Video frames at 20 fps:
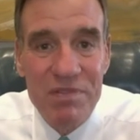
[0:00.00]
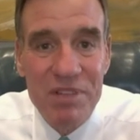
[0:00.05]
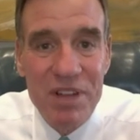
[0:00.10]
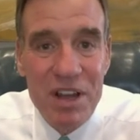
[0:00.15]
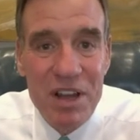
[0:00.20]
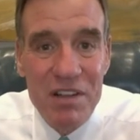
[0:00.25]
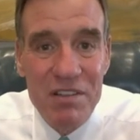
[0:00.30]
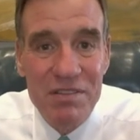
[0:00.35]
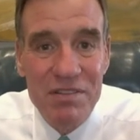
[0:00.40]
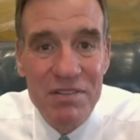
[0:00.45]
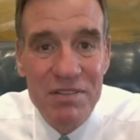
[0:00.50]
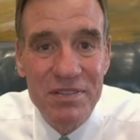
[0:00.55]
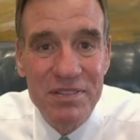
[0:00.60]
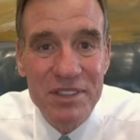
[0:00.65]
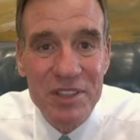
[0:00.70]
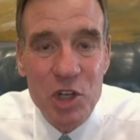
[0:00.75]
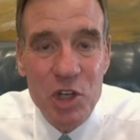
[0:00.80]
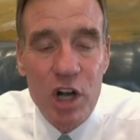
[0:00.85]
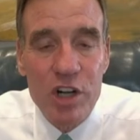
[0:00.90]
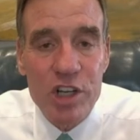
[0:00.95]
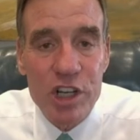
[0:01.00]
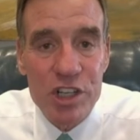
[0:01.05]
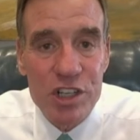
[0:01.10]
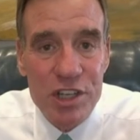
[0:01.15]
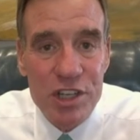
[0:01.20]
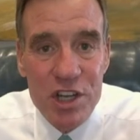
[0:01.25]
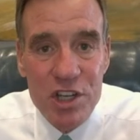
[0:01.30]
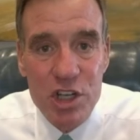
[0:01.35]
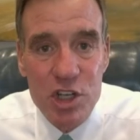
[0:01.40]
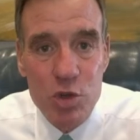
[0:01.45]
of charging
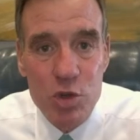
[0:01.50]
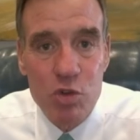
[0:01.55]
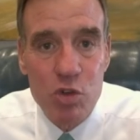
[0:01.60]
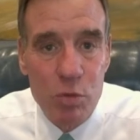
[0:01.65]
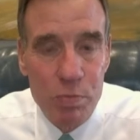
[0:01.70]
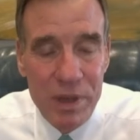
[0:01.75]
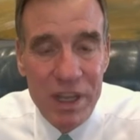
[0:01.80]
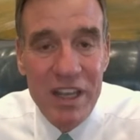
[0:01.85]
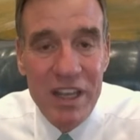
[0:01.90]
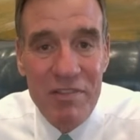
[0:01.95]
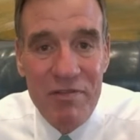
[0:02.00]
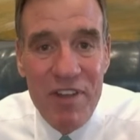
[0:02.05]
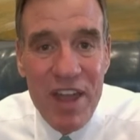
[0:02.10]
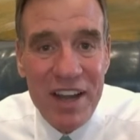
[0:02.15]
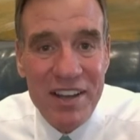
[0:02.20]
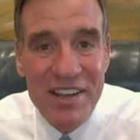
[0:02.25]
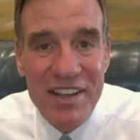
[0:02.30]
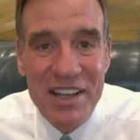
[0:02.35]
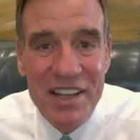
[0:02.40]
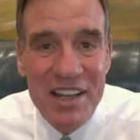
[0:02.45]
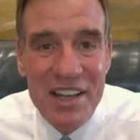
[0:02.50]
stations, which will be in effect